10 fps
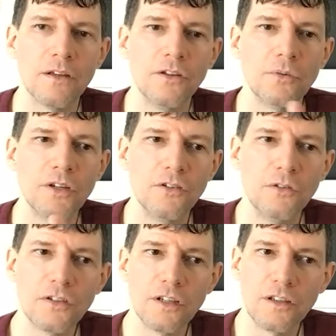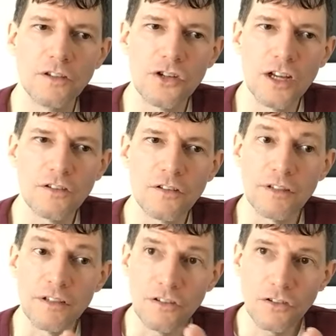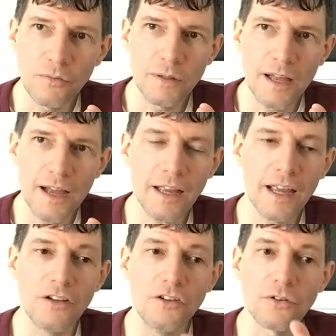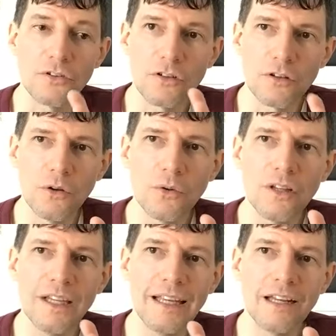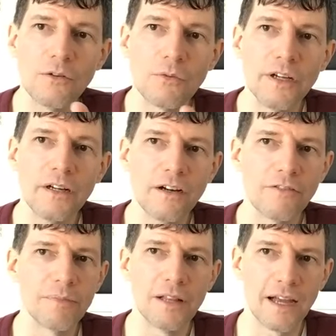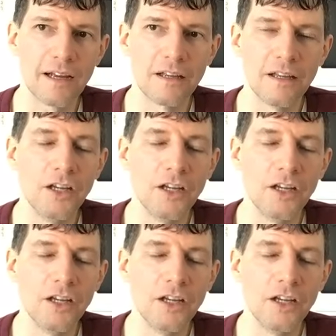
You're reducing the chance of additional plaque and you're slowly getting rid of plaque.